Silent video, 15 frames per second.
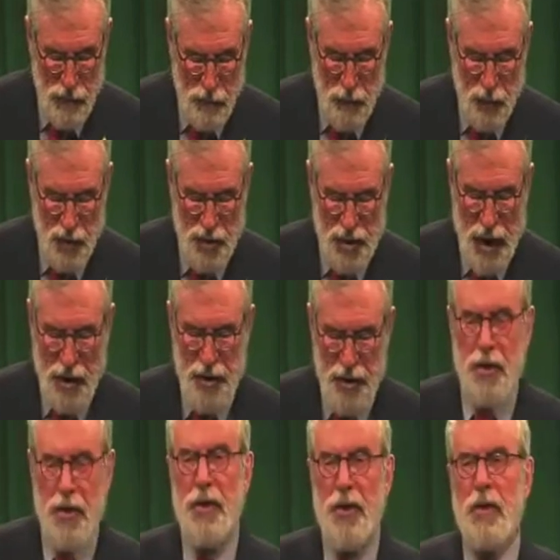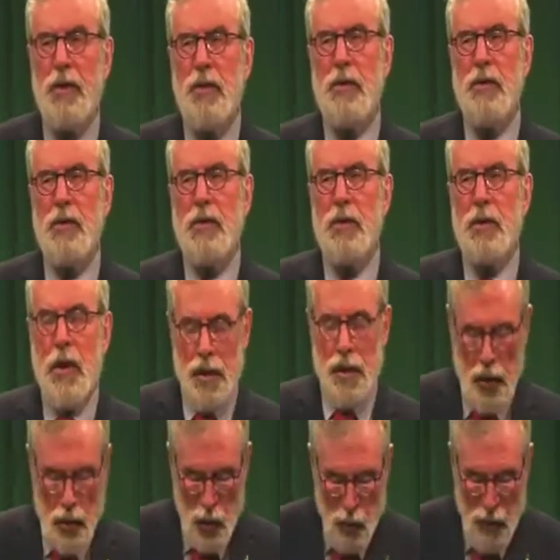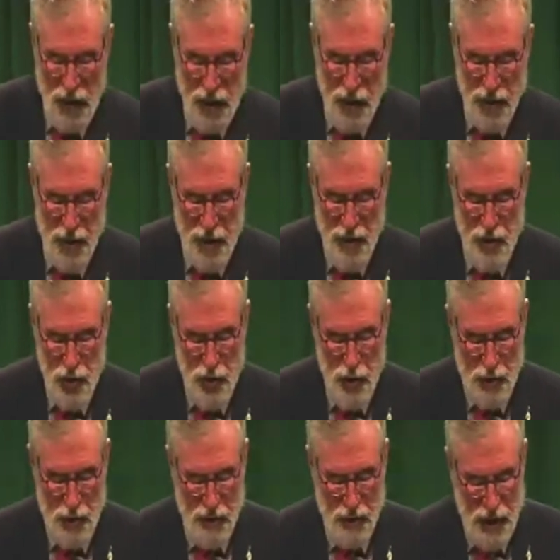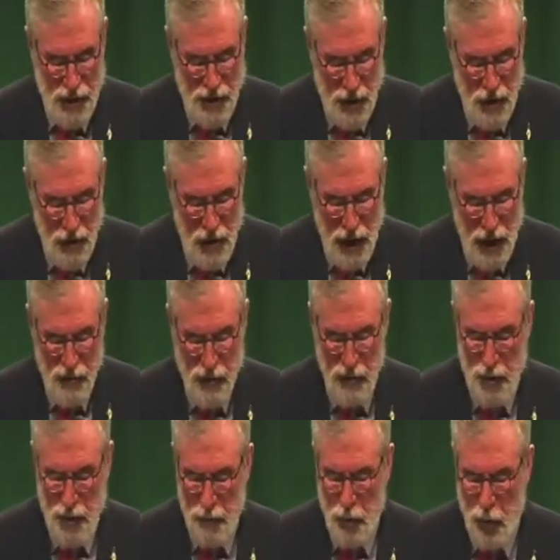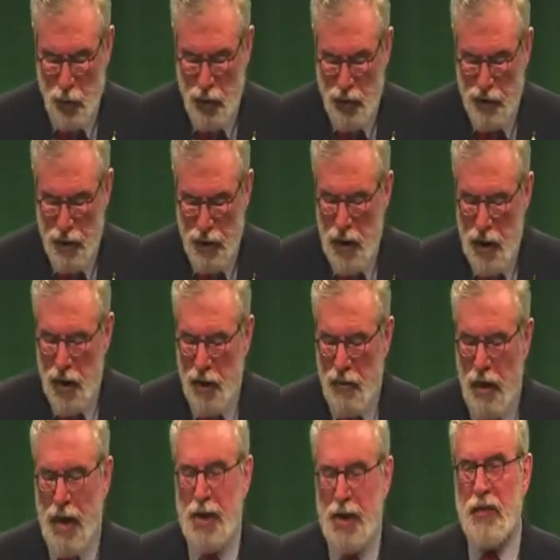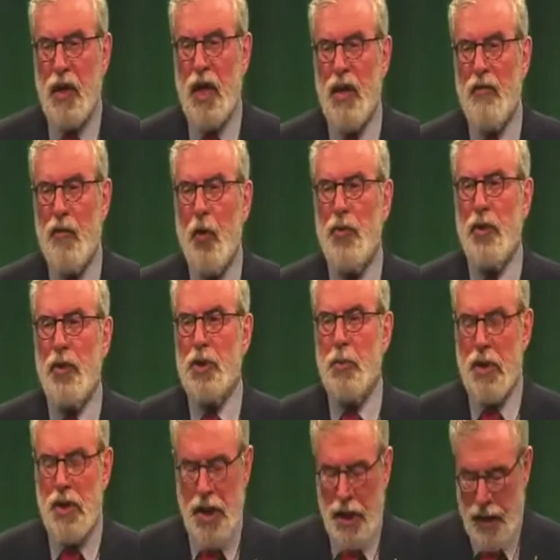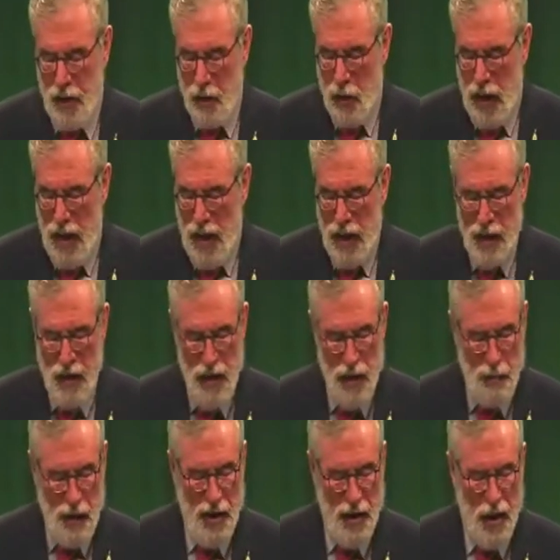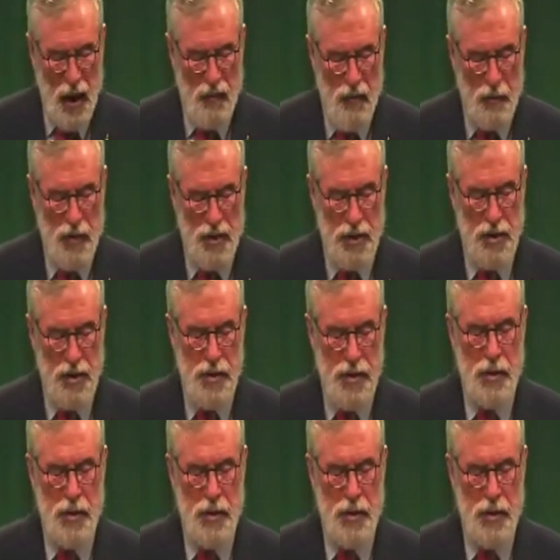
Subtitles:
We were censored, and although we continued to increase our electoral support, the rights of our voters were taken away by the governments.